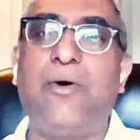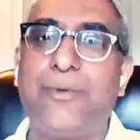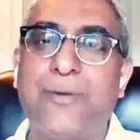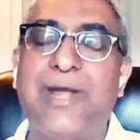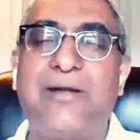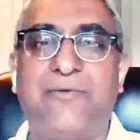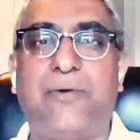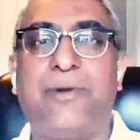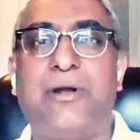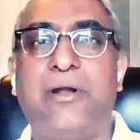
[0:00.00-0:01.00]
hope to make
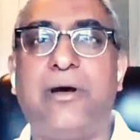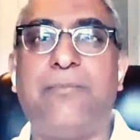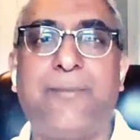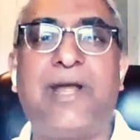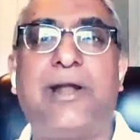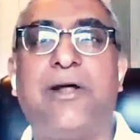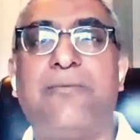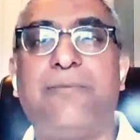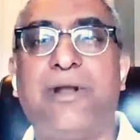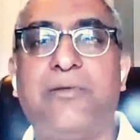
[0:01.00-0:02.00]
formal public
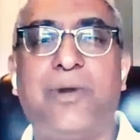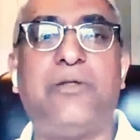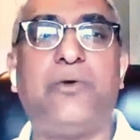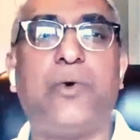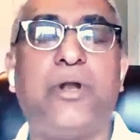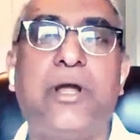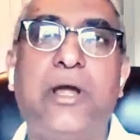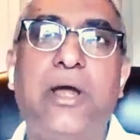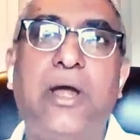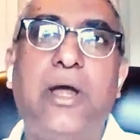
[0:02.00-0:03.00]
announcements very soon.
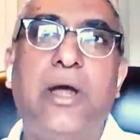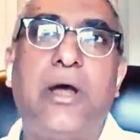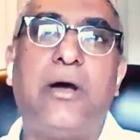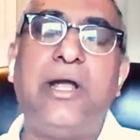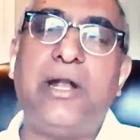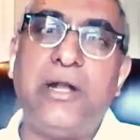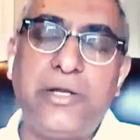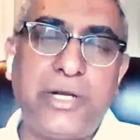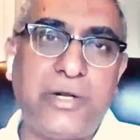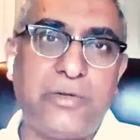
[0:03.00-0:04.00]
In
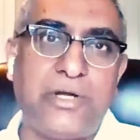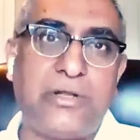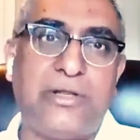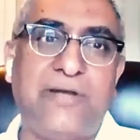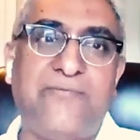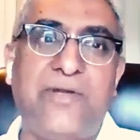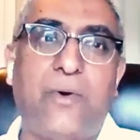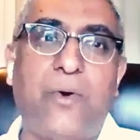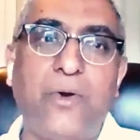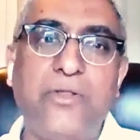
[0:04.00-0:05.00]
addition to this, Dave,
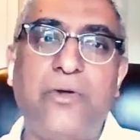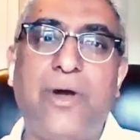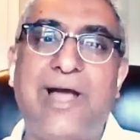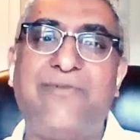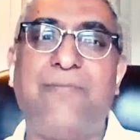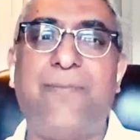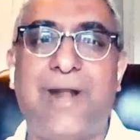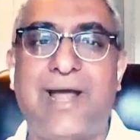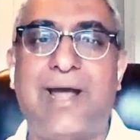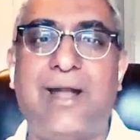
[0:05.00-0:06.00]
we also have a
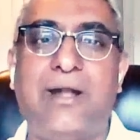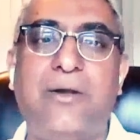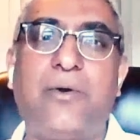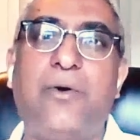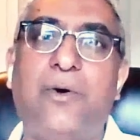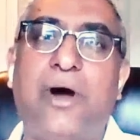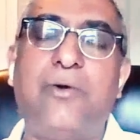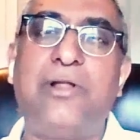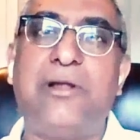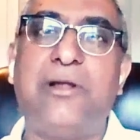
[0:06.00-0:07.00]
plan to go
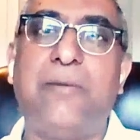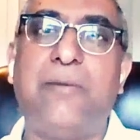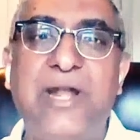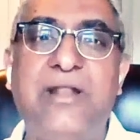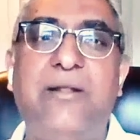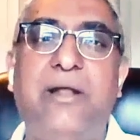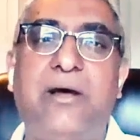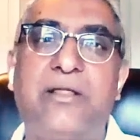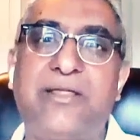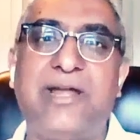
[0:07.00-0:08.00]
out to the
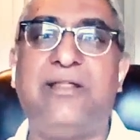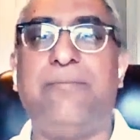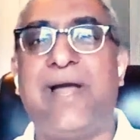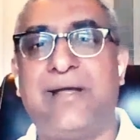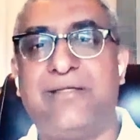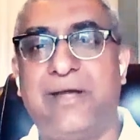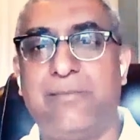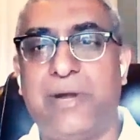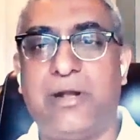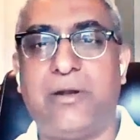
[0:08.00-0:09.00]
mid-sized bank
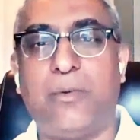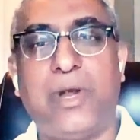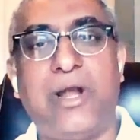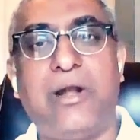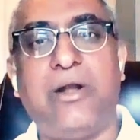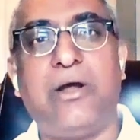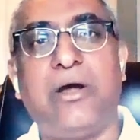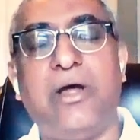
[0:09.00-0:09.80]
segment, where